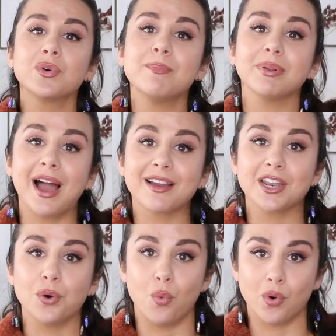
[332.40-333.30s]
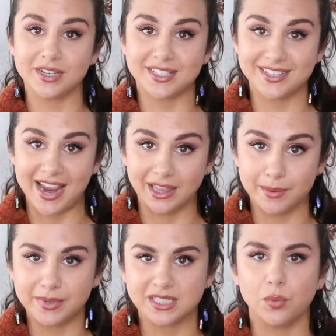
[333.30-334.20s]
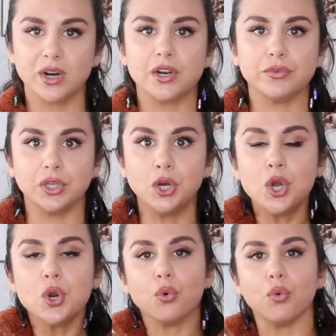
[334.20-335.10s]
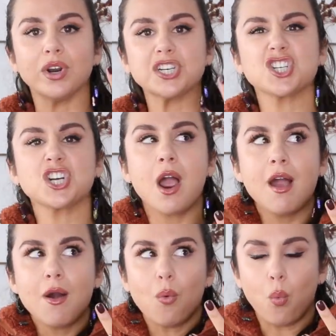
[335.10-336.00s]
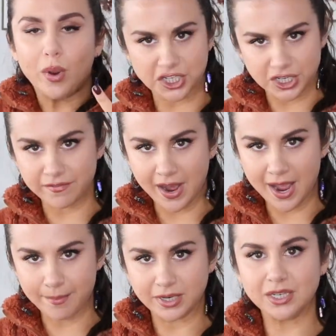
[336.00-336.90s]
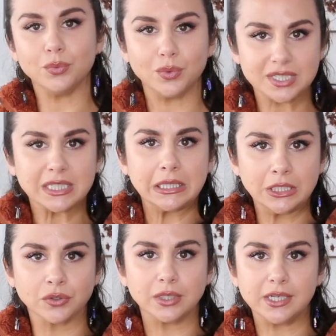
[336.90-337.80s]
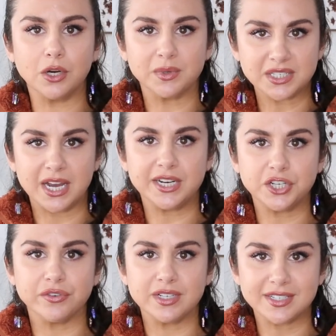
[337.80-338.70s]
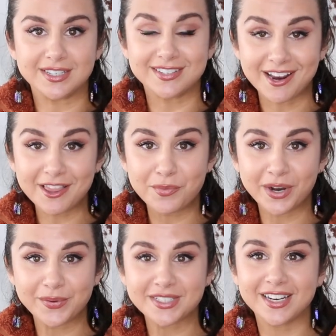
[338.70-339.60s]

one in black that I wore to Salem because I wanted that real rich witchy vibe, but it was literally almost 90 degrees in Salem when I was